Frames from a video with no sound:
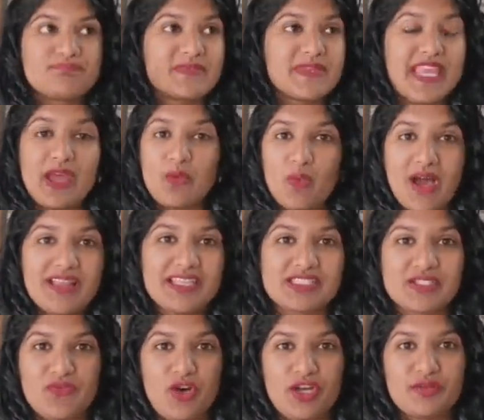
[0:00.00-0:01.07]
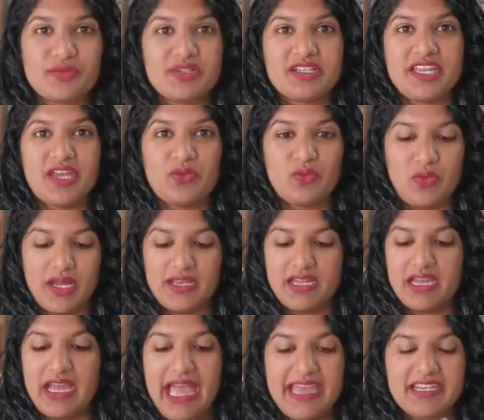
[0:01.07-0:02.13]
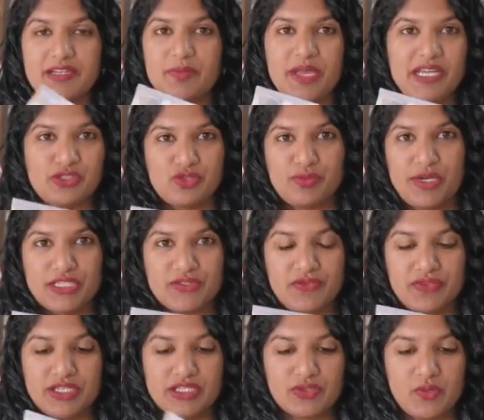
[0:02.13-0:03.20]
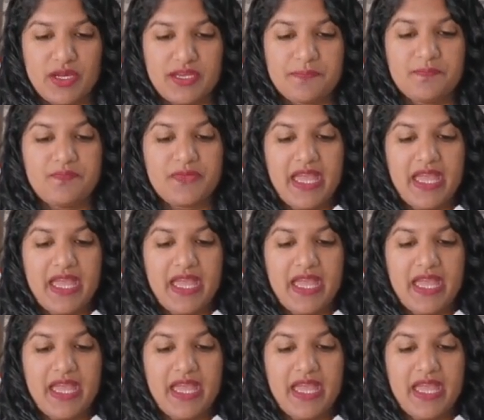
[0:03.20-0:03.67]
Get one that's affordable, get one. I didn't pay too much for this one,